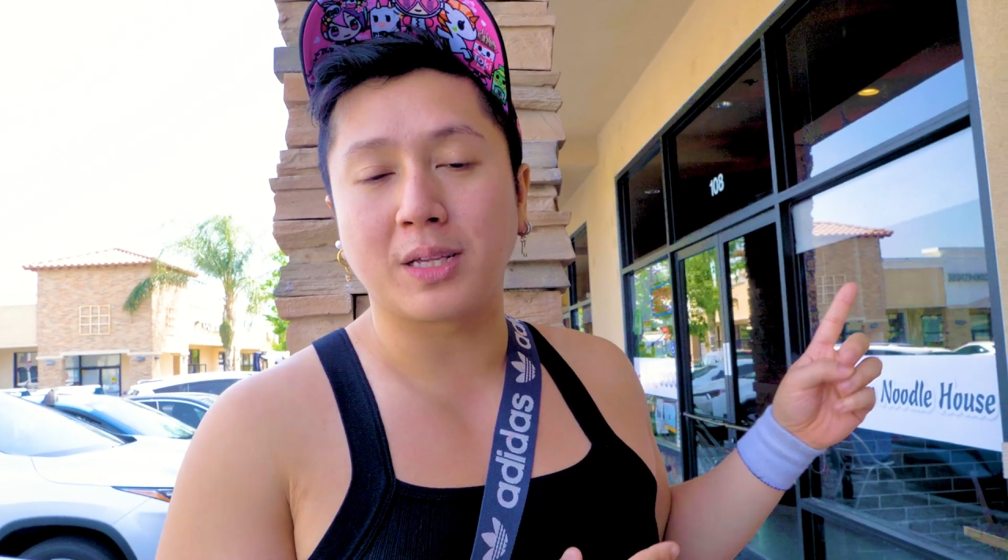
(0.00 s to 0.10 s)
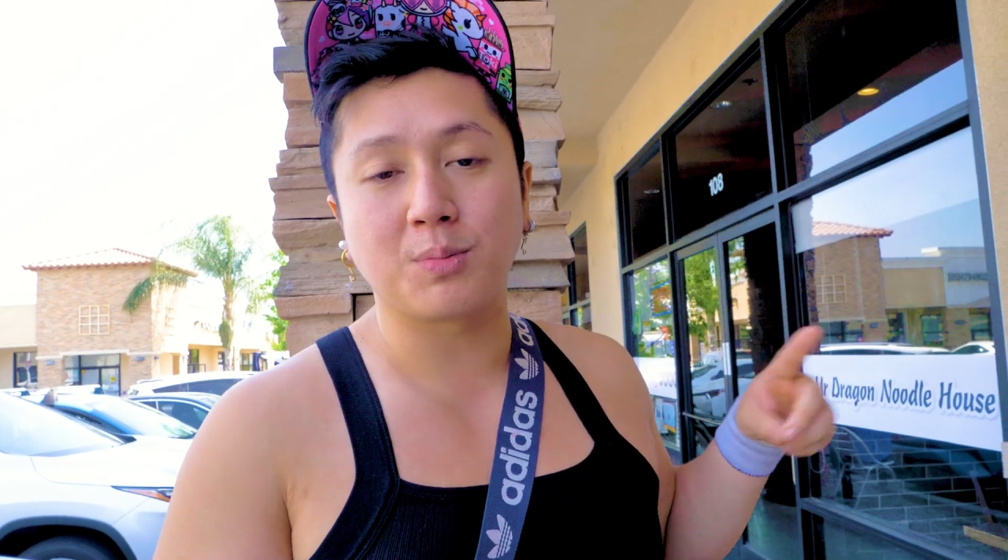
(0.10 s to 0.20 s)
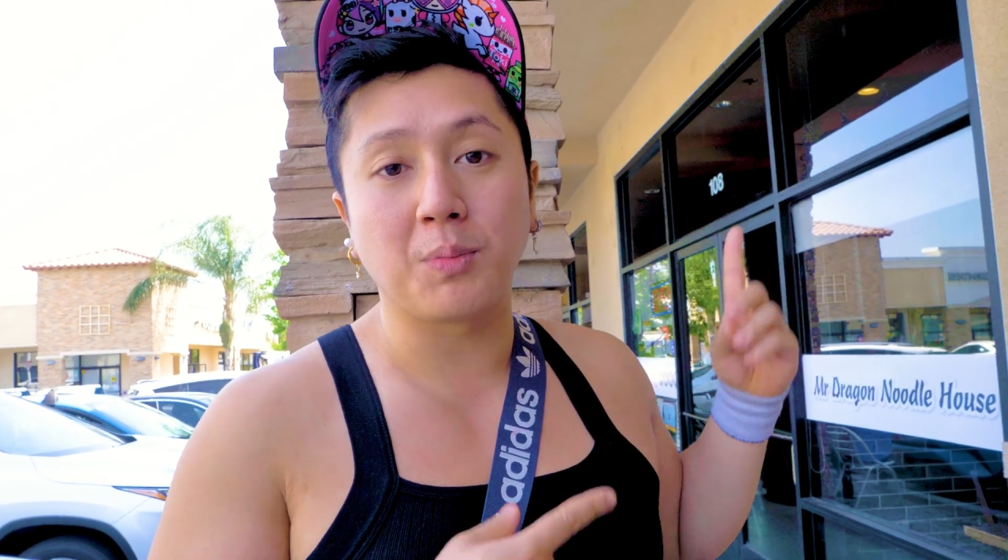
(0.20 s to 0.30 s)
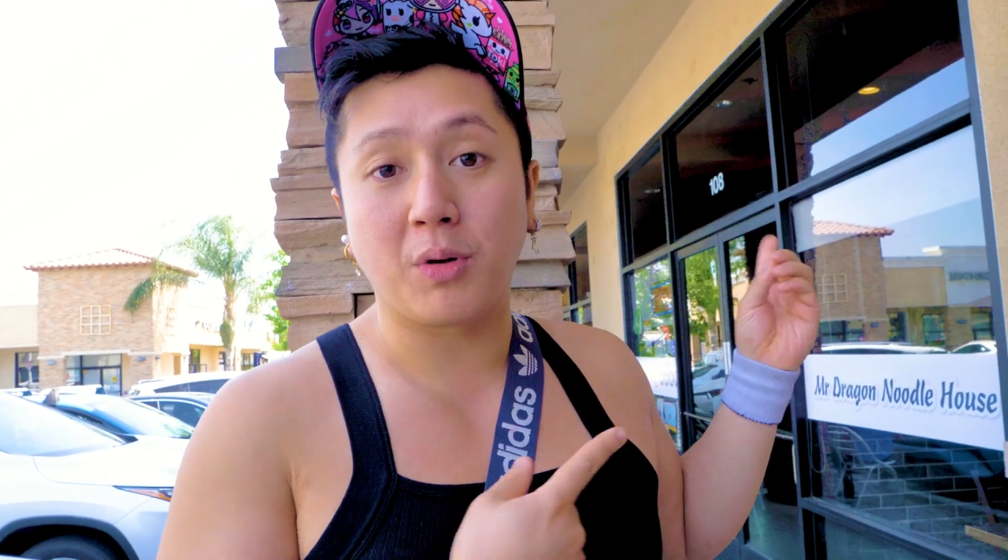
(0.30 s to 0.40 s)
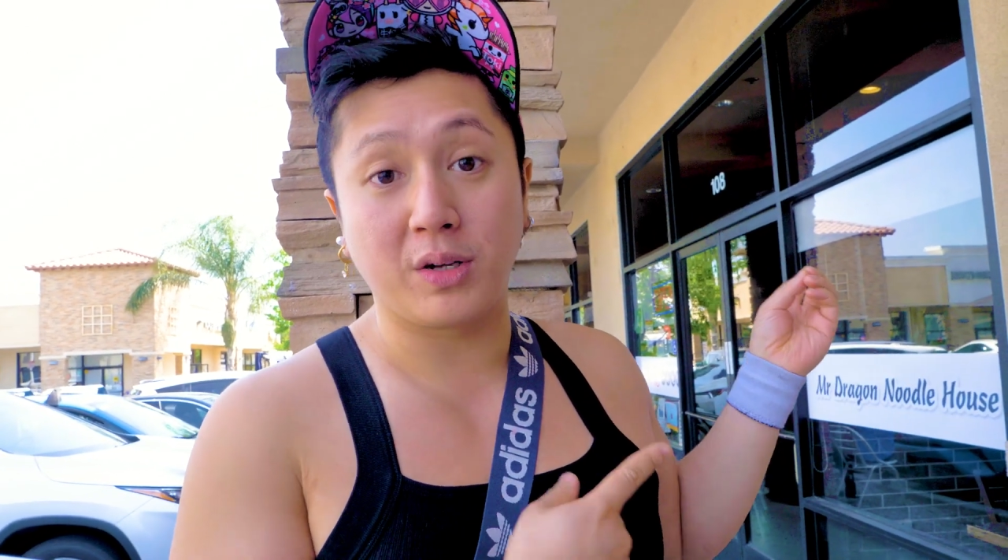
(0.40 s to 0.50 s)
that's
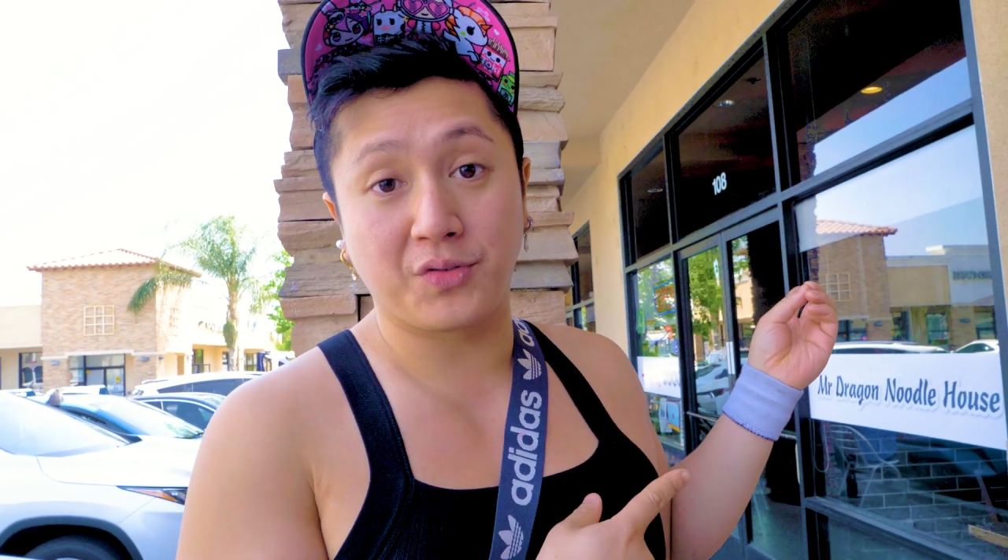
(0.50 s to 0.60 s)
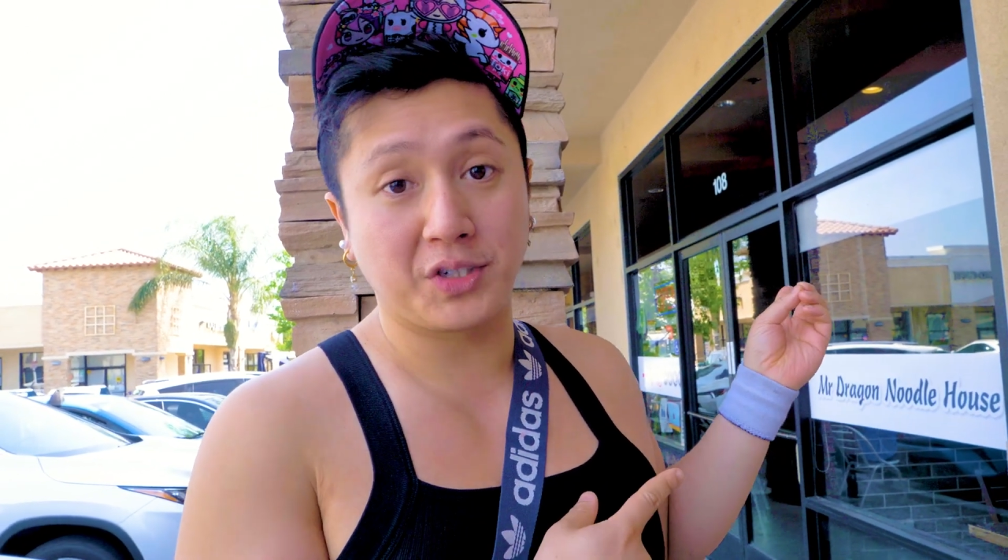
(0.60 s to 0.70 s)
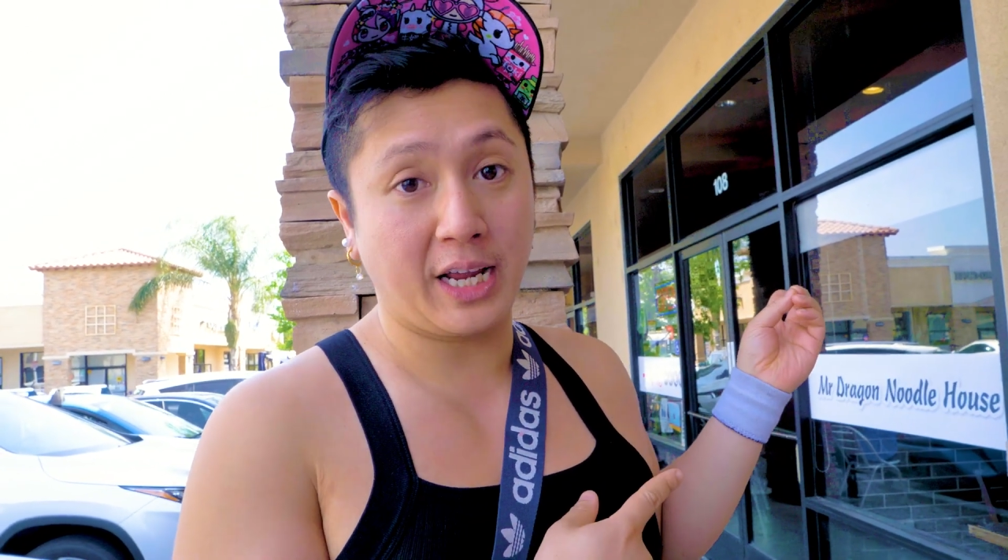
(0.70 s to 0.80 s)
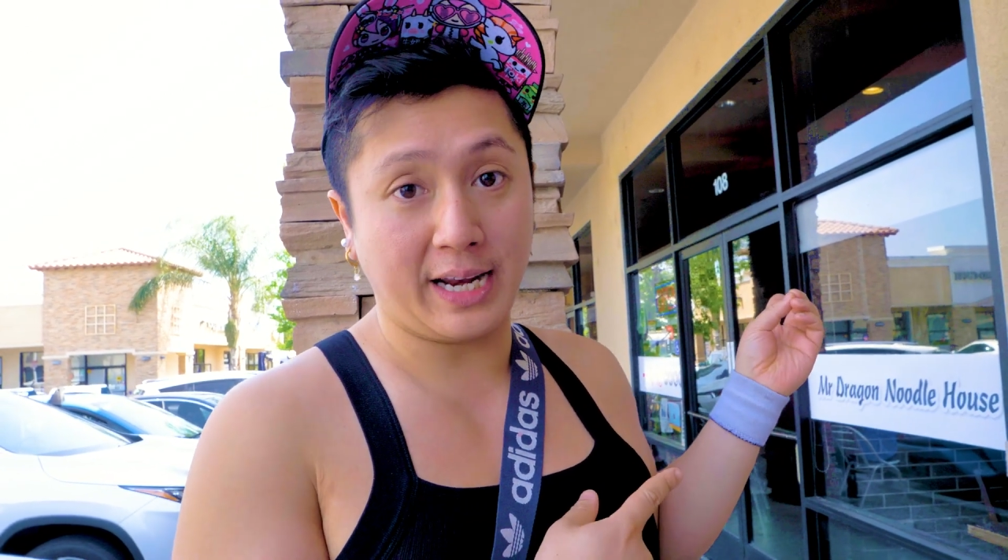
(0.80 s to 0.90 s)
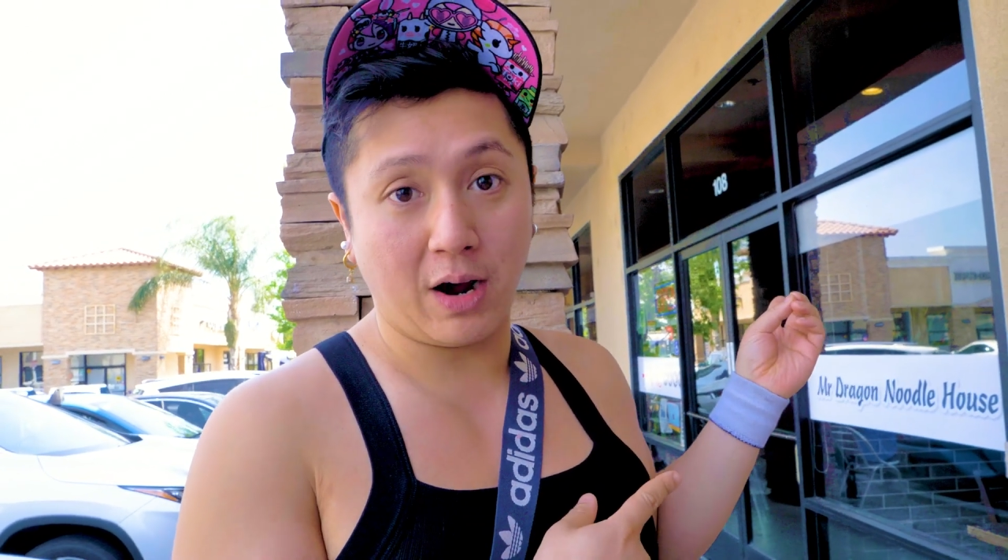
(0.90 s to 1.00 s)
been boiled for
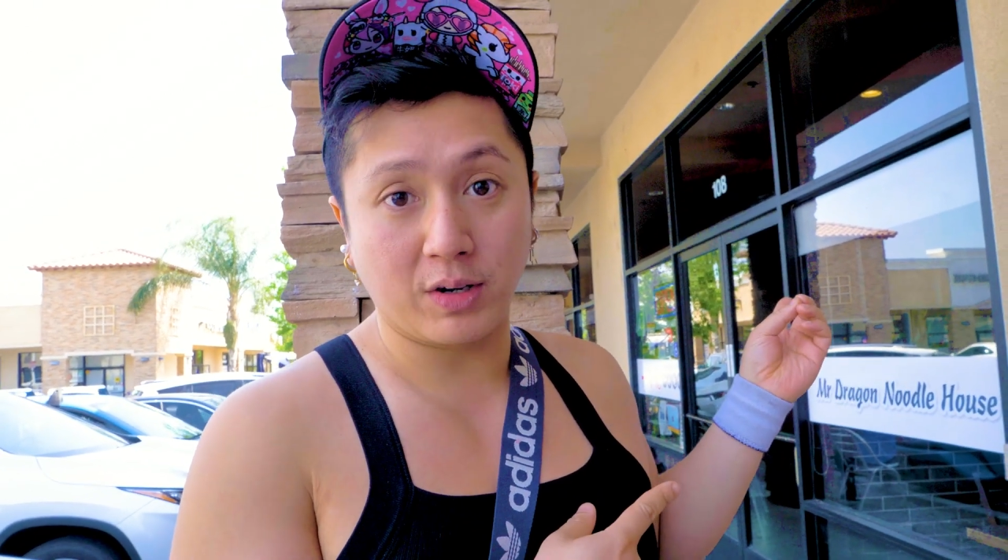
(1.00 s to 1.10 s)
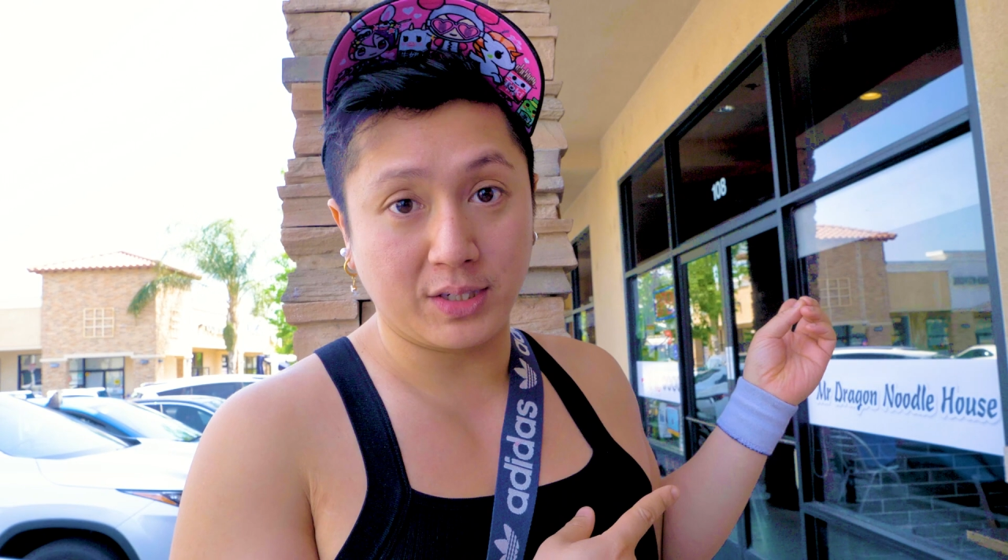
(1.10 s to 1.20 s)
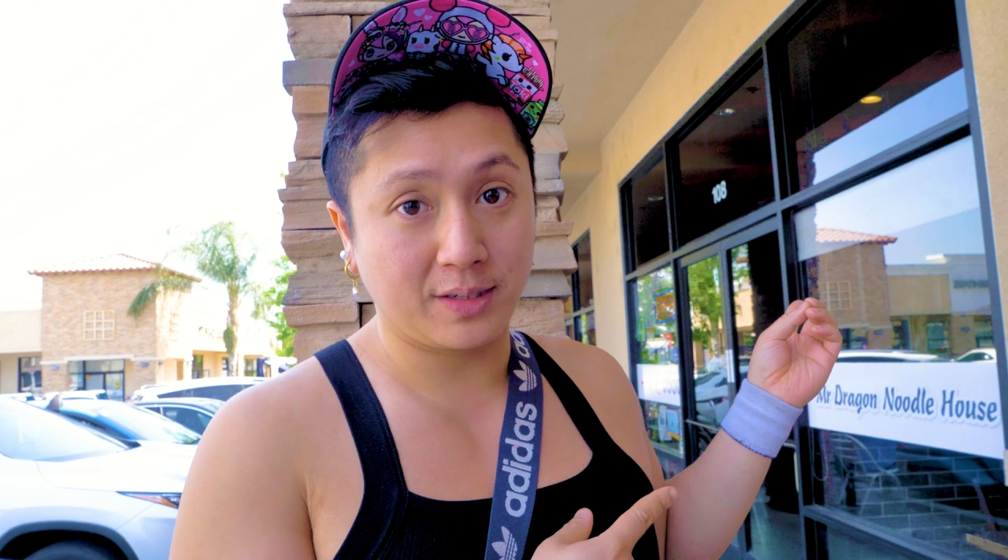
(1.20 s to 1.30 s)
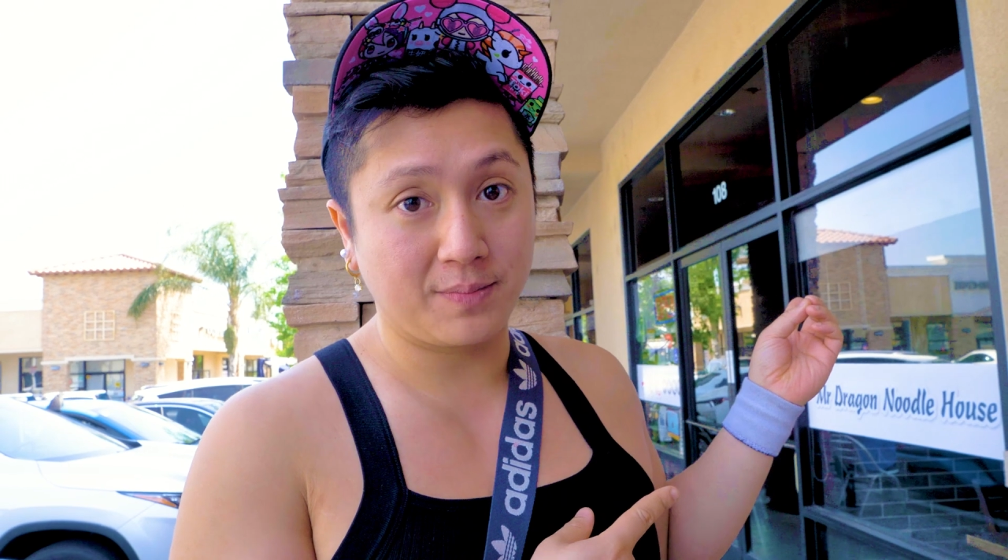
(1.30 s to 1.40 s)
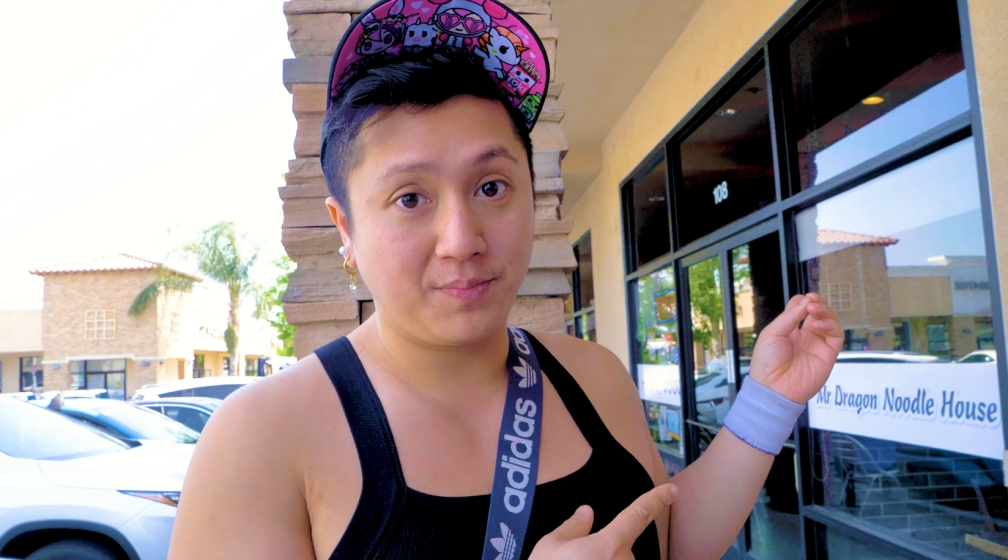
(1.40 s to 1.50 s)
10
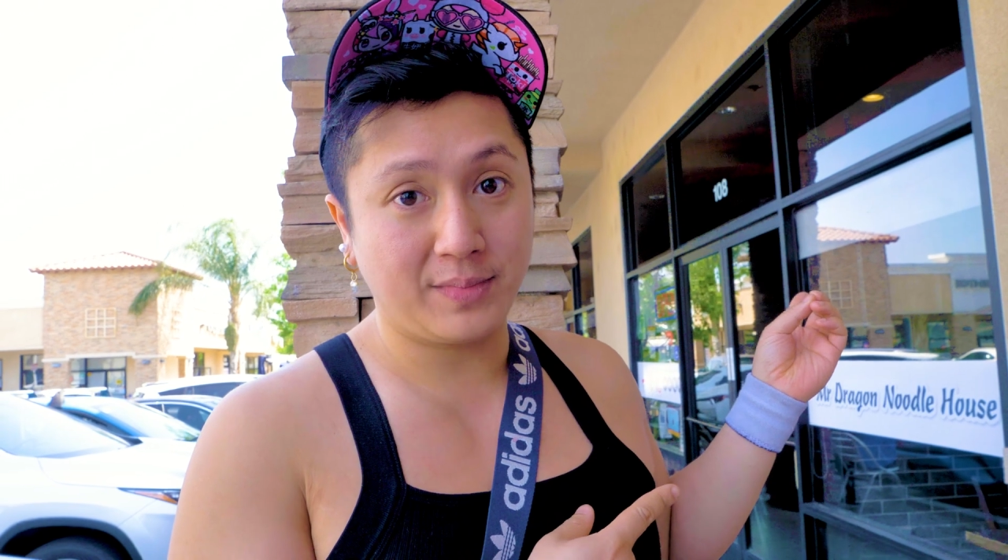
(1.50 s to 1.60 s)
hours.